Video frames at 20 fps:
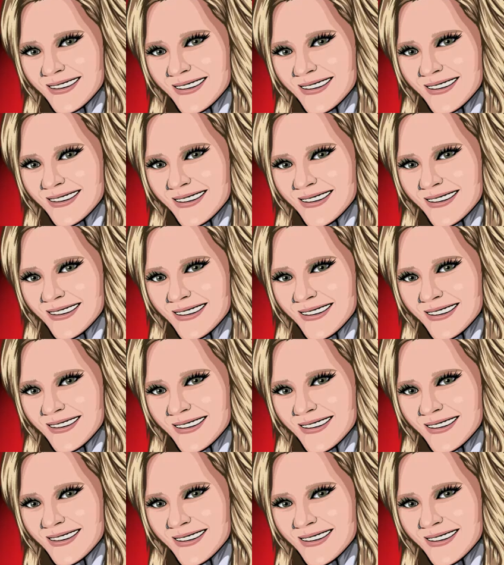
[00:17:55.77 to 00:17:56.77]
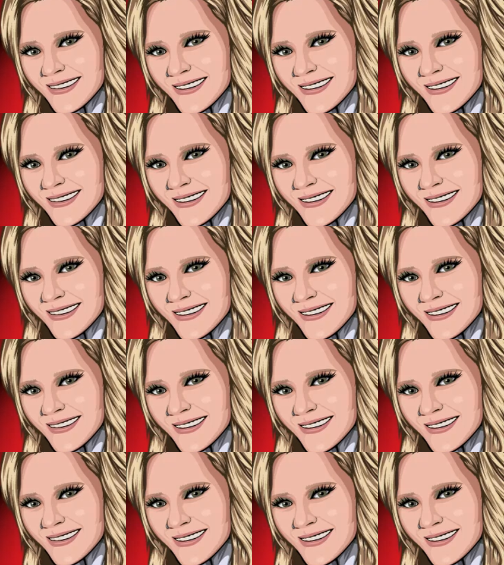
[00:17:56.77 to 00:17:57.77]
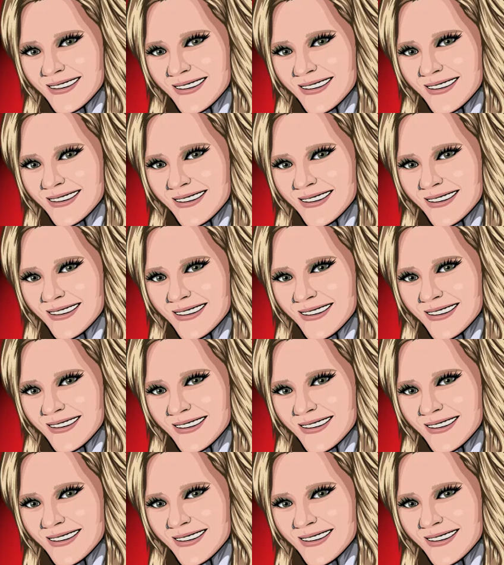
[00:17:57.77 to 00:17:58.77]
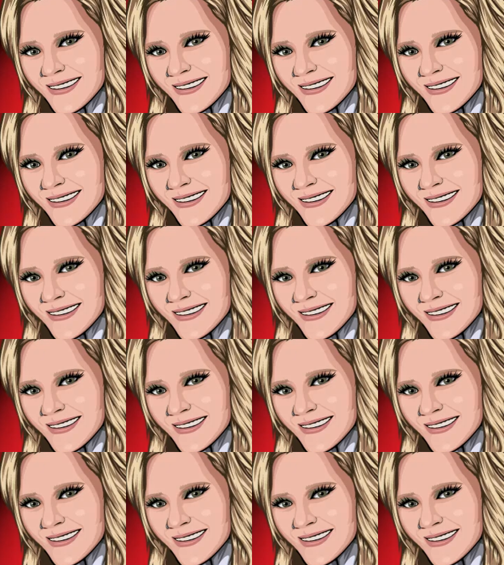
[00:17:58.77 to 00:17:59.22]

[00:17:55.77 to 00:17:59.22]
[no speech]